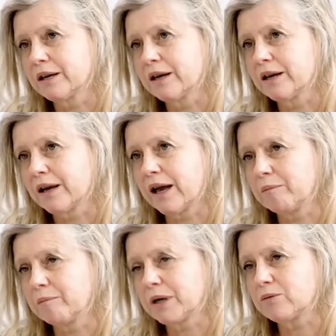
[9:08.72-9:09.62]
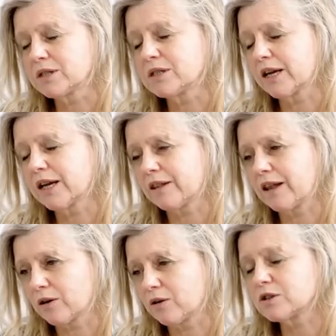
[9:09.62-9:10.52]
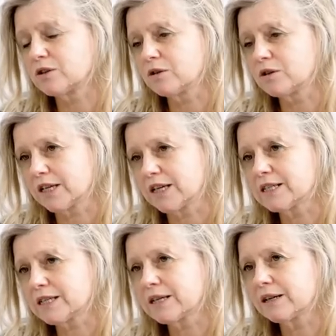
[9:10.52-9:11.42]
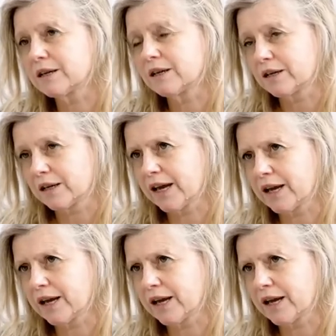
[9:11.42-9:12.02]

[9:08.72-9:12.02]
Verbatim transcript: Oh, I see. Um, but okay. it was it, that got sorted. So yeah.